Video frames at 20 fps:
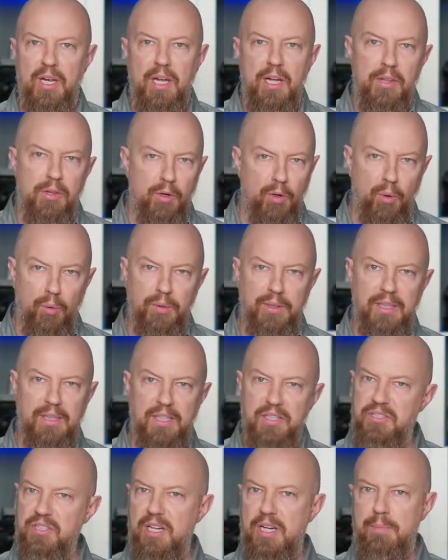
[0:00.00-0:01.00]
They're only
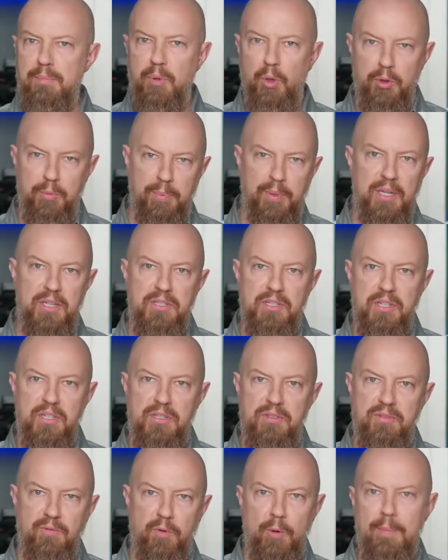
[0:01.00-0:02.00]
listed in both places
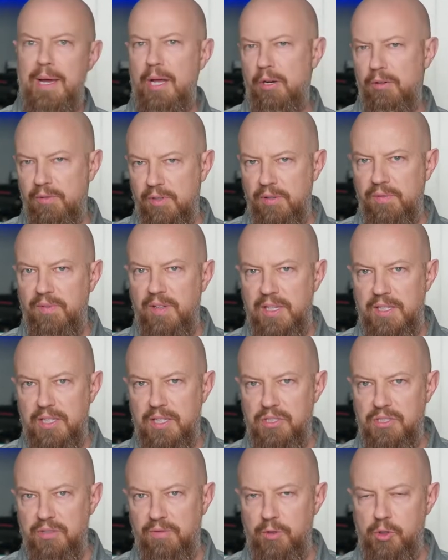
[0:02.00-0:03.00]
for a matter of
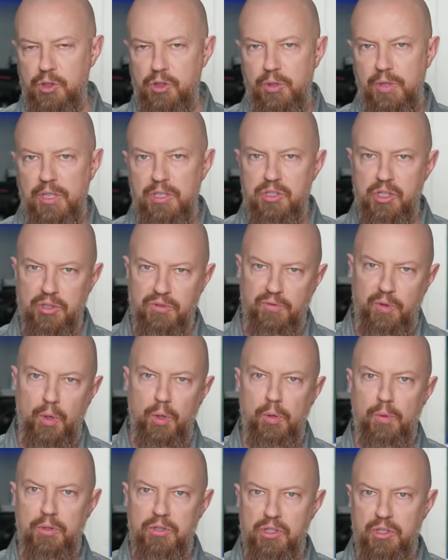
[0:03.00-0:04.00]
convenience. If you're shooting just photo
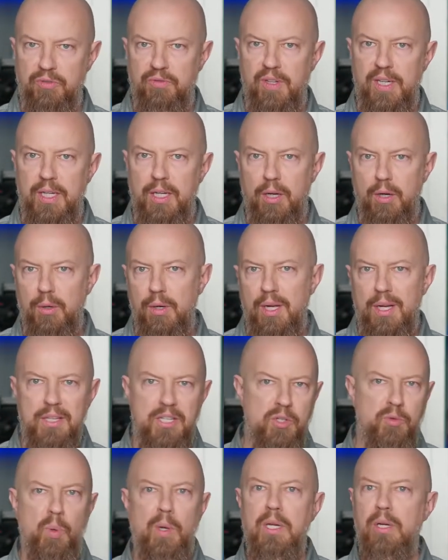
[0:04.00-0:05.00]
or just video,
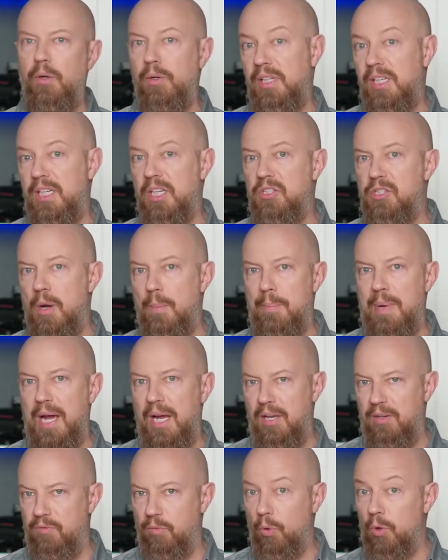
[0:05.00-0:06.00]
this way you don't need to jump back
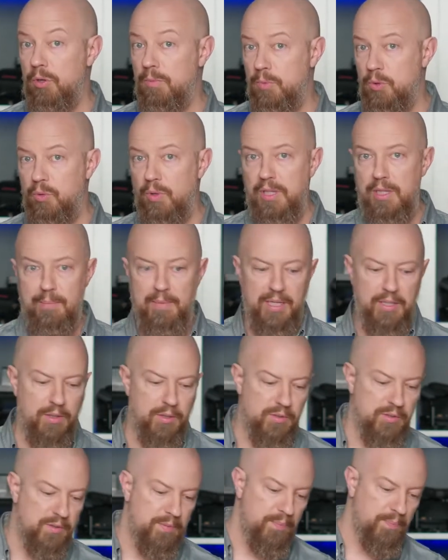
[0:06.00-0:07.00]
and forth between the
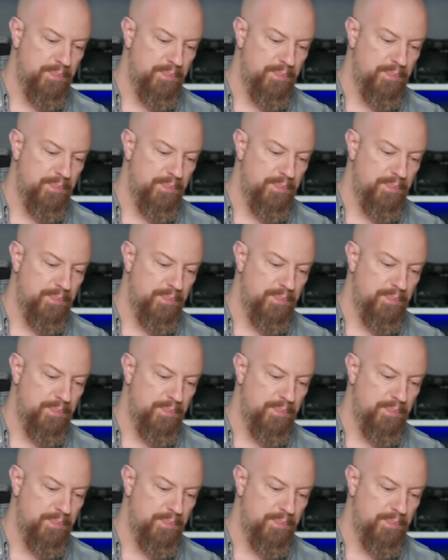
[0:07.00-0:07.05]
menus.